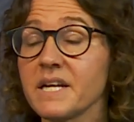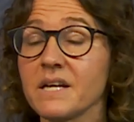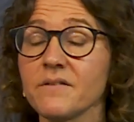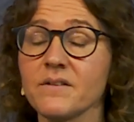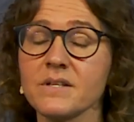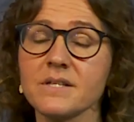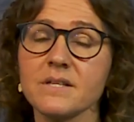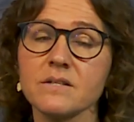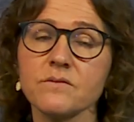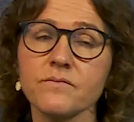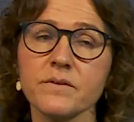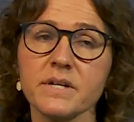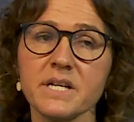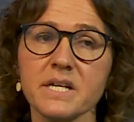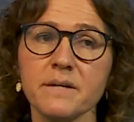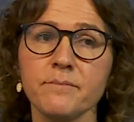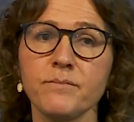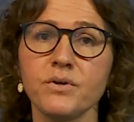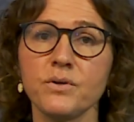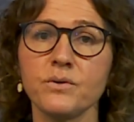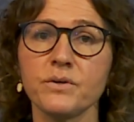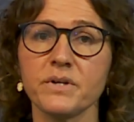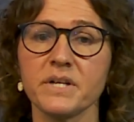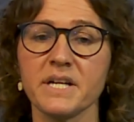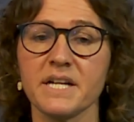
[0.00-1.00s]
And this is really
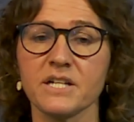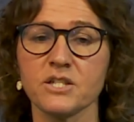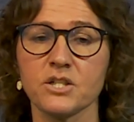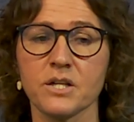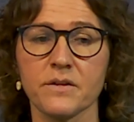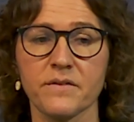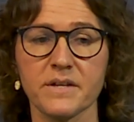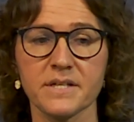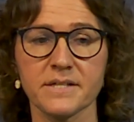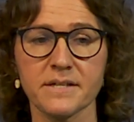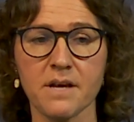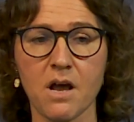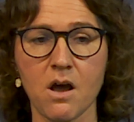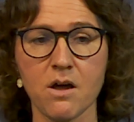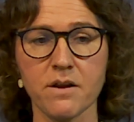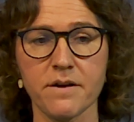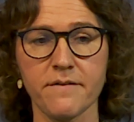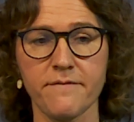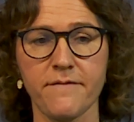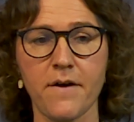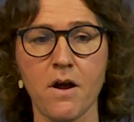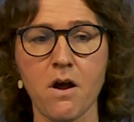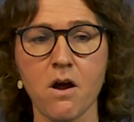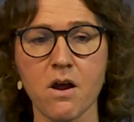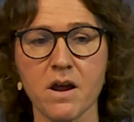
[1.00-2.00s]
important, actually. This kind
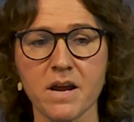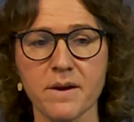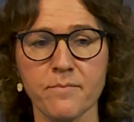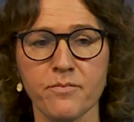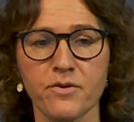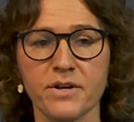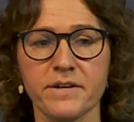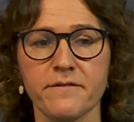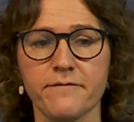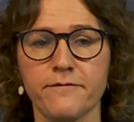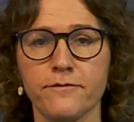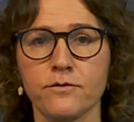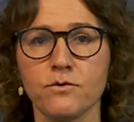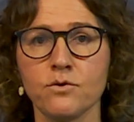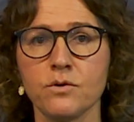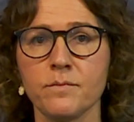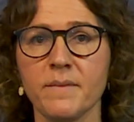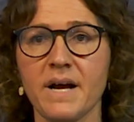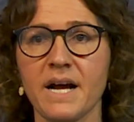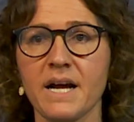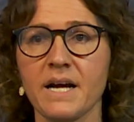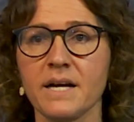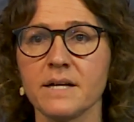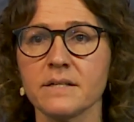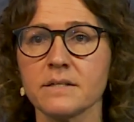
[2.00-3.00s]
of hybrid
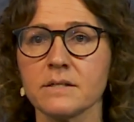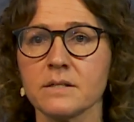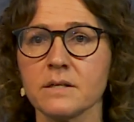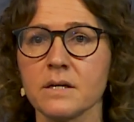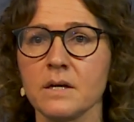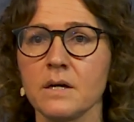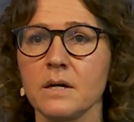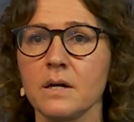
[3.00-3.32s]
format,